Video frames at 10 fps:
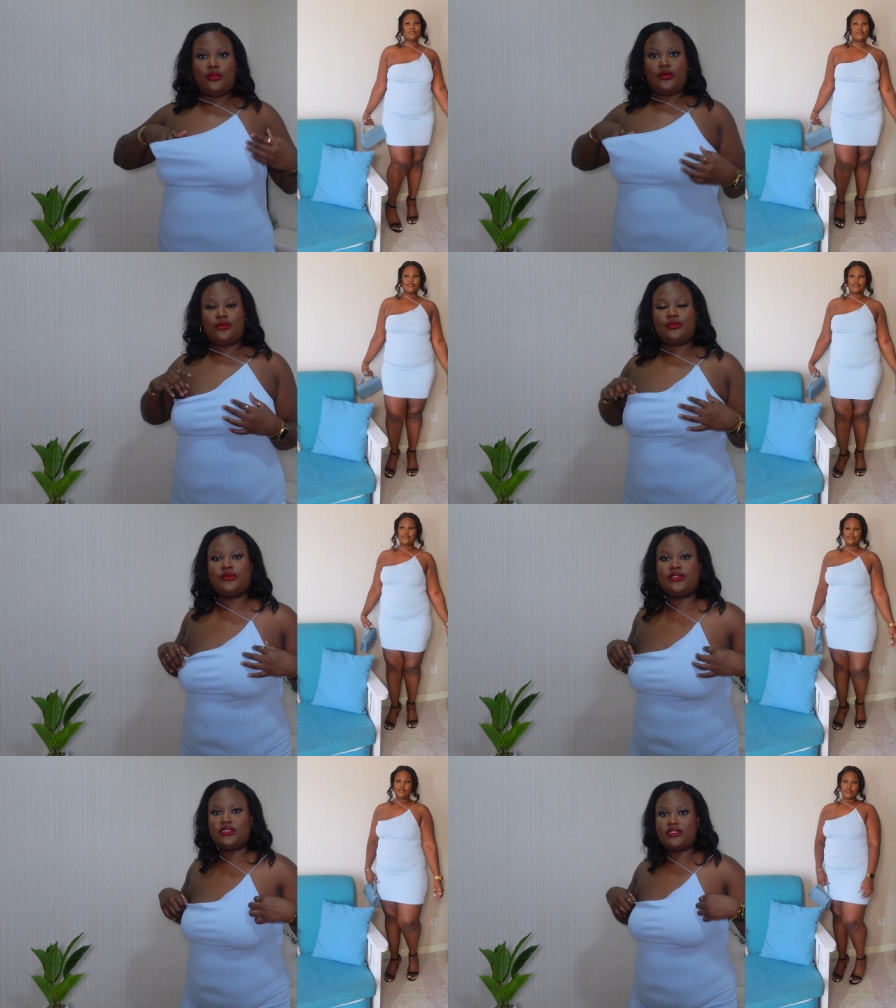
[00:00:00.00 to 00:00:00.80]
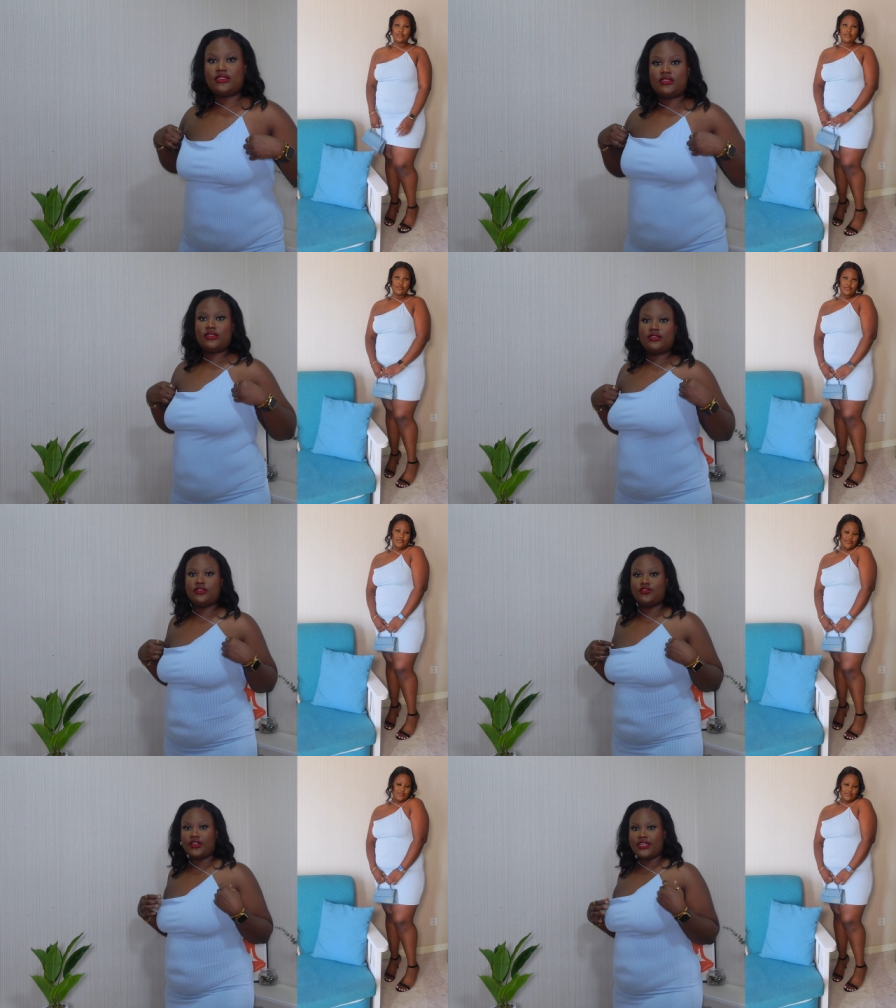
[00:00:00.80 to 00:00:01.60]
Well, this is
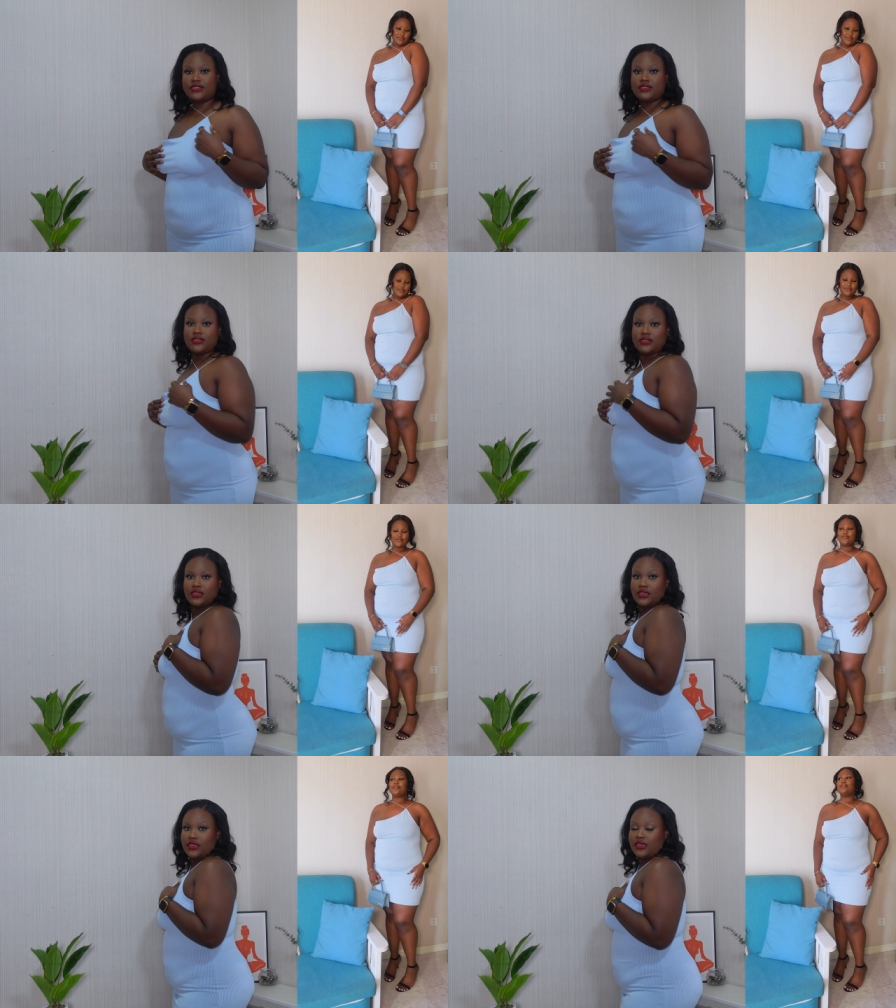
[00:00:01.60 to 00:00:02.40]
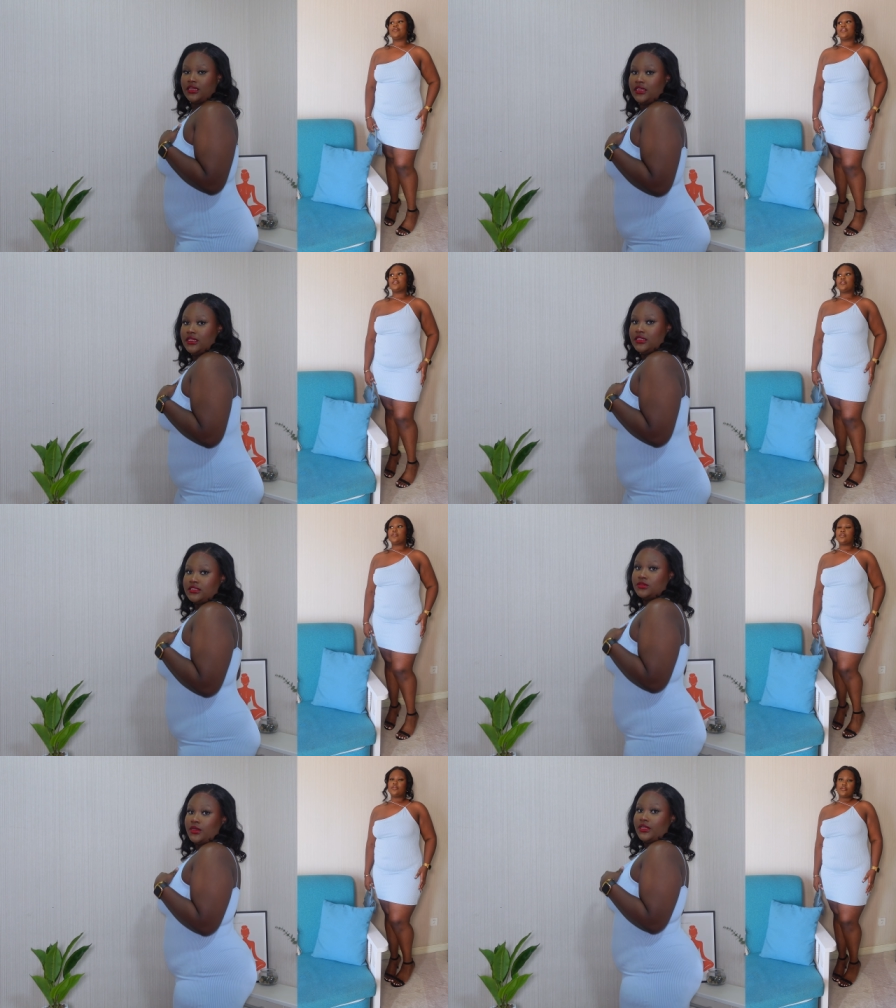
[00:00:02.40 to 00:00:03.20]
the dress. This
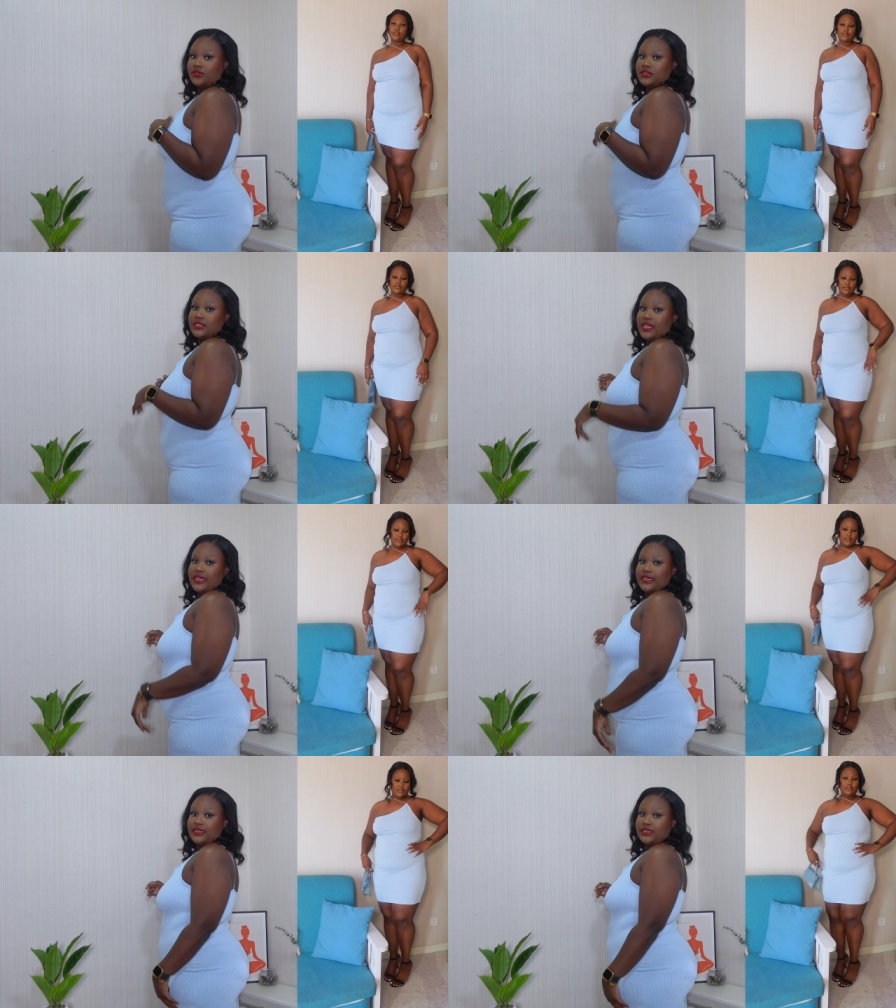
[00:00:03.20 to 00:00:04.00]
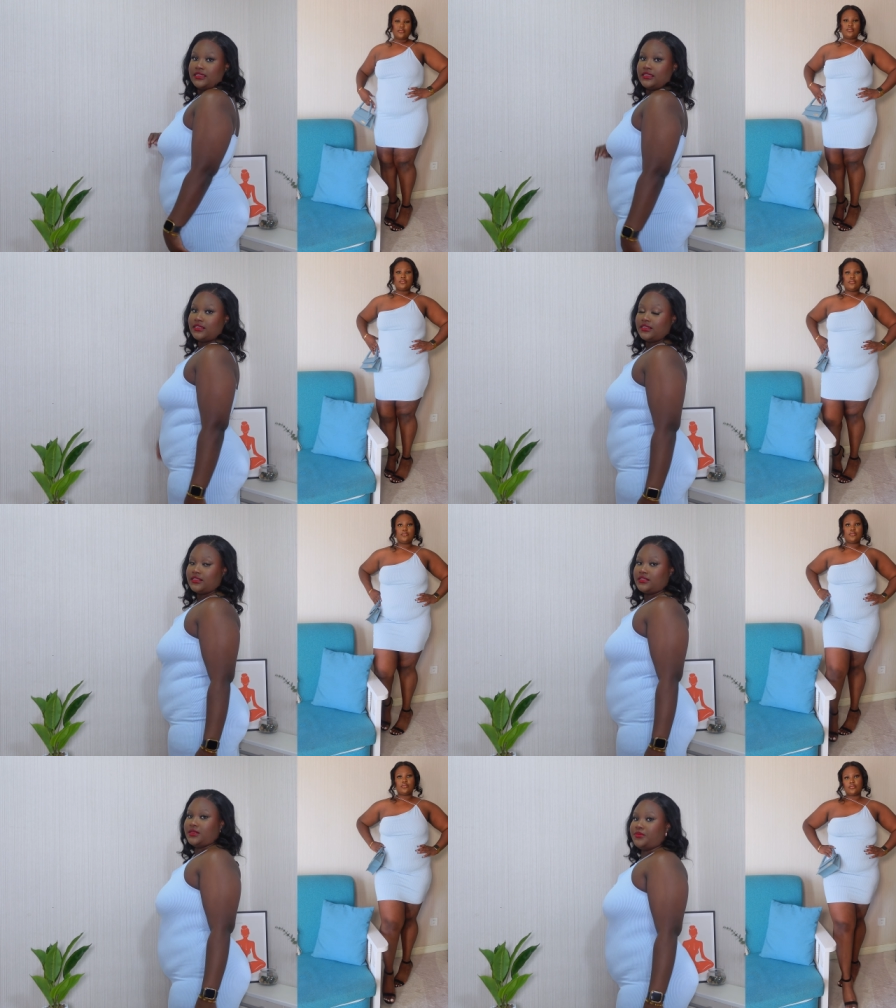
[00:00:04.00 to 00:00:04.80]
is what it looks like.
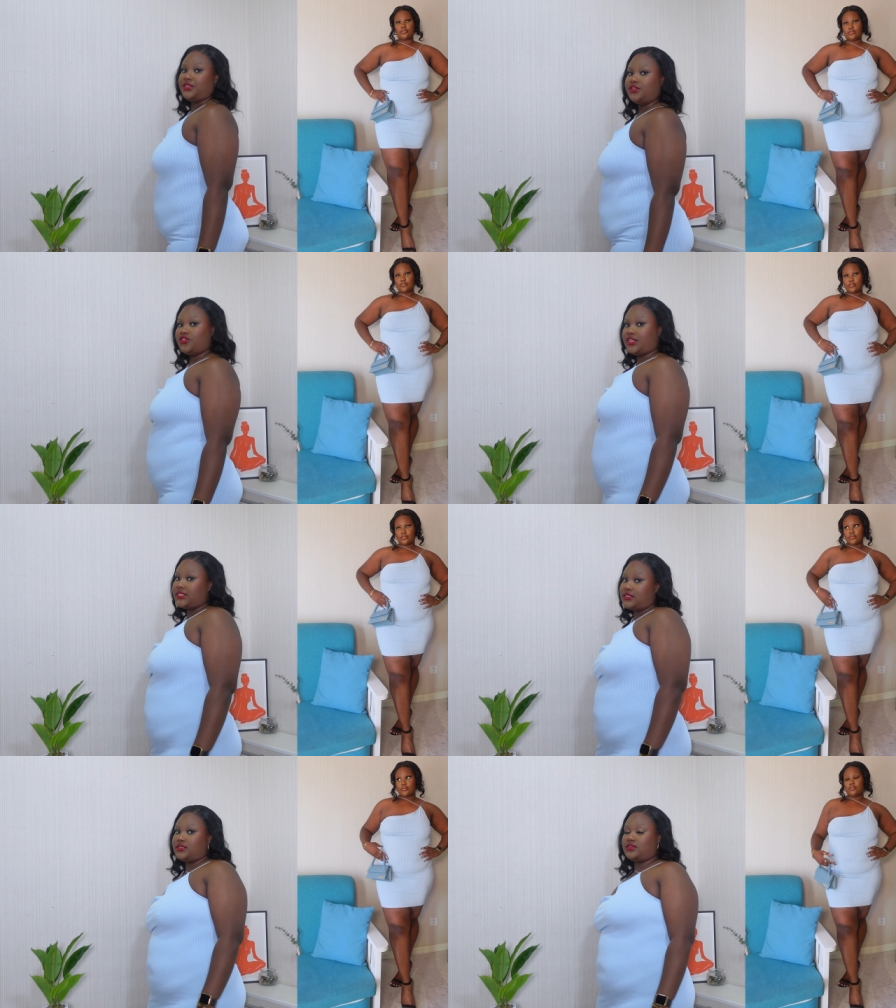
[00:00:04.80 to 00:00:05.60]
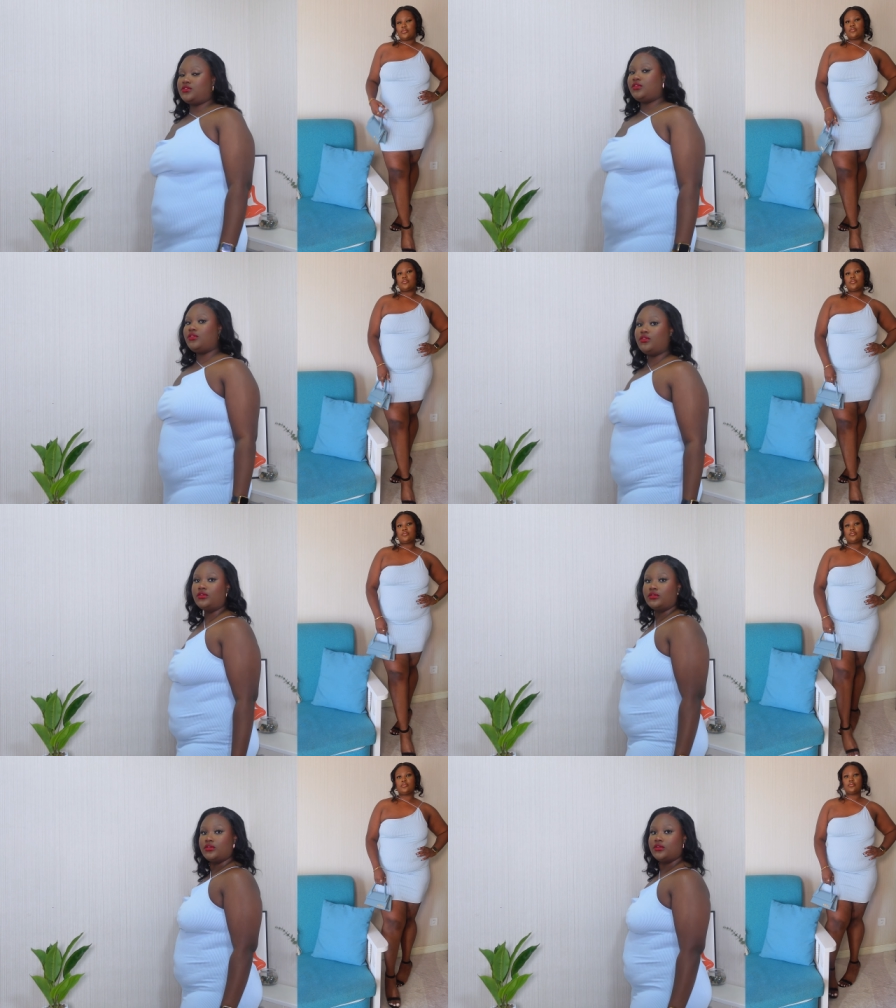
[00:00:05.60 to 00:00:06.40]
It's a mini dress. It's not long.
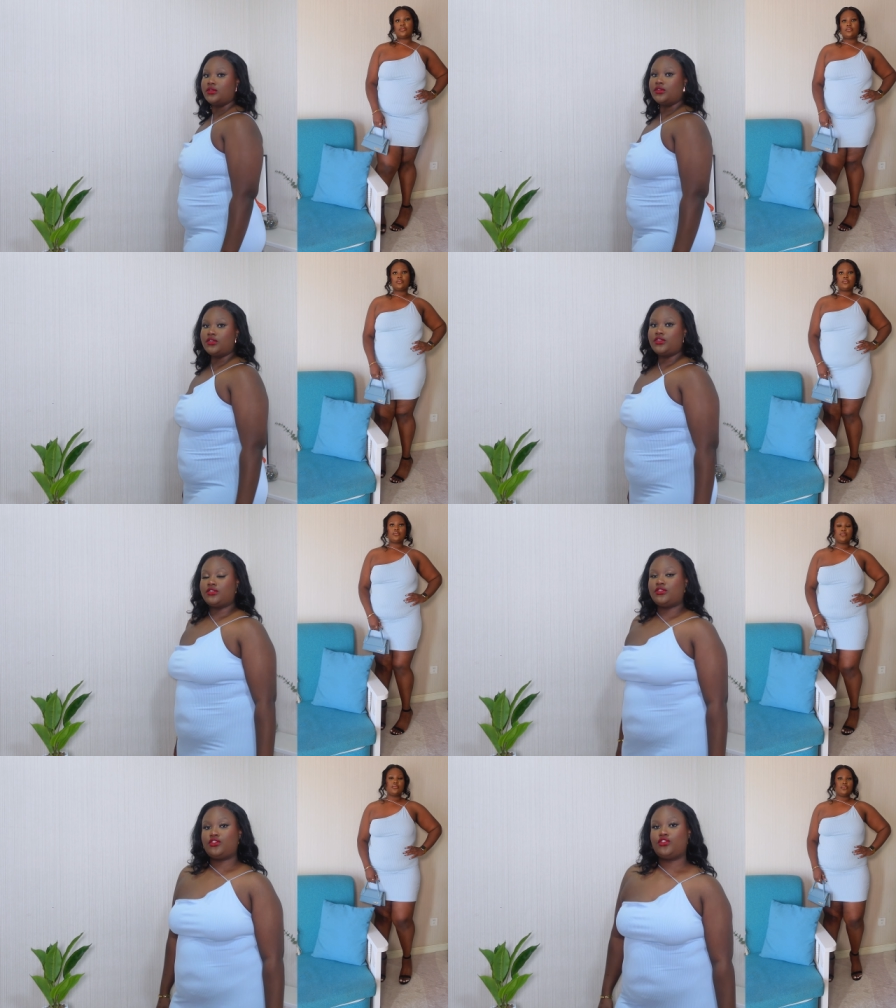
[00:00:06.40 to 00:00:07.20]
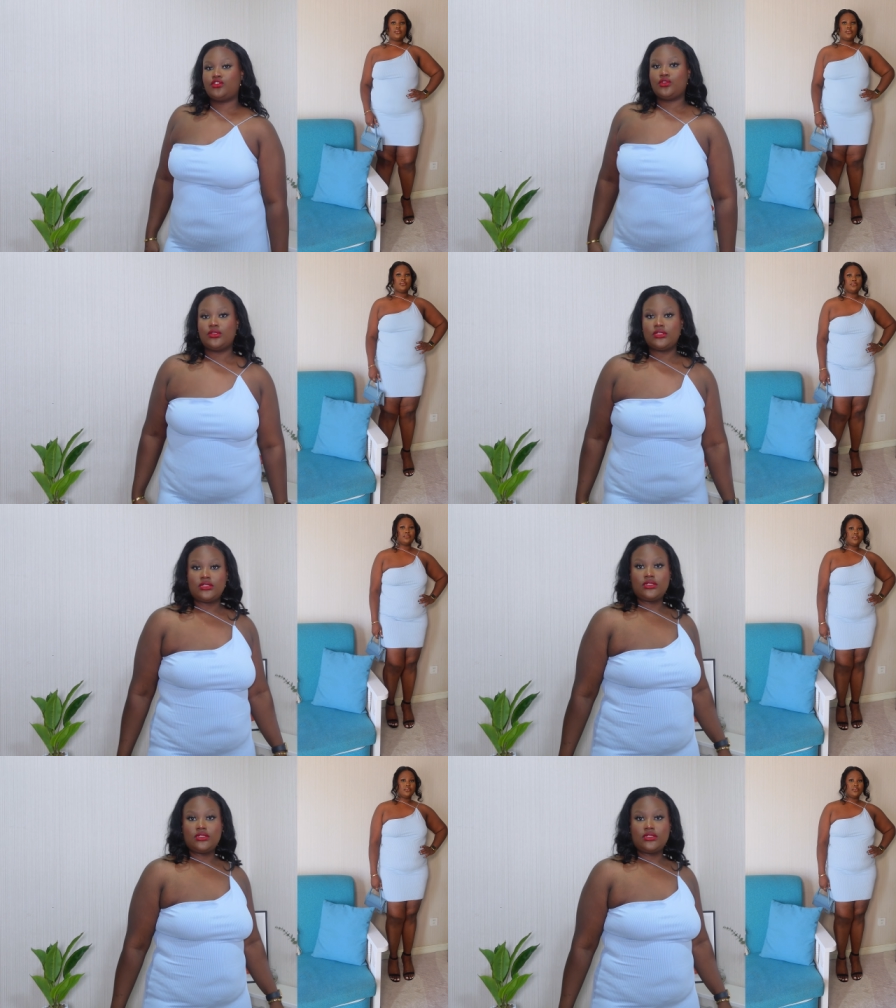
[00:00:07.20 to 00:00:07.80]
Short.